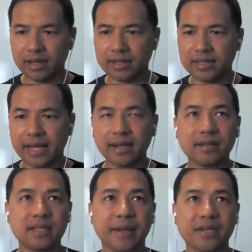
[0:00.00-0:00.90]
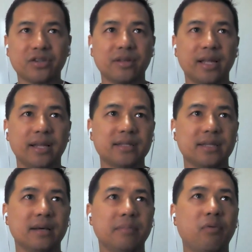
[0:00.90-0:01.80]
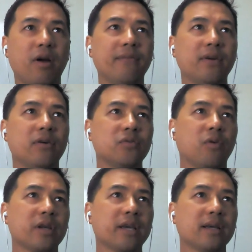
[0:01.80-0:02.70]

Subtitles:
Data to make sure that it's private or it's working?